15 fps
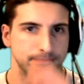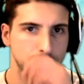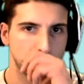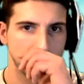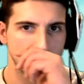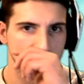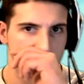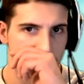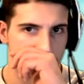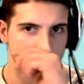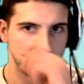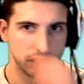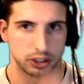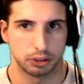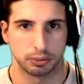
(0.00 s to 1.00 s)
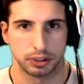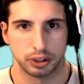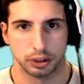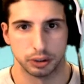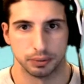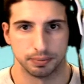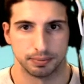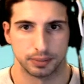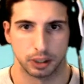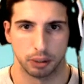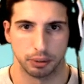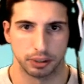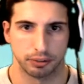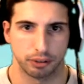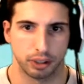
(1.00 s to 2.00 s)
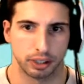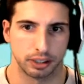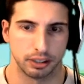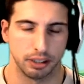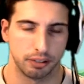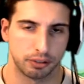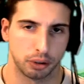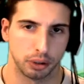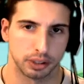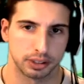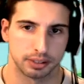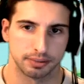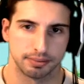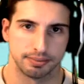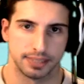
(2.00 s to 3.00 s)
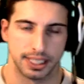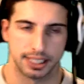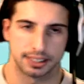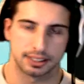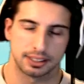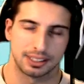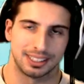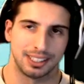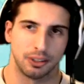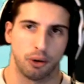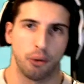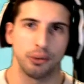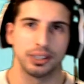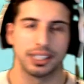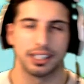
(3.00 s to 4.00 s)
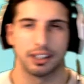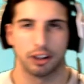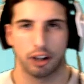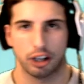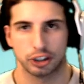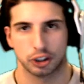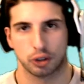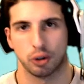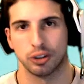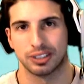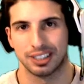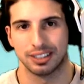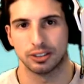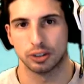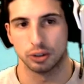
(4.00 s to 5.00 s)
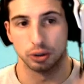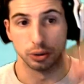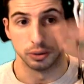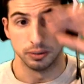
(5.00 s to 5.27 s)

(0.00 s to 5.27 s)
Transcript: Chrono, what should we do? Go with the frog, of course. It's the only logical thing to do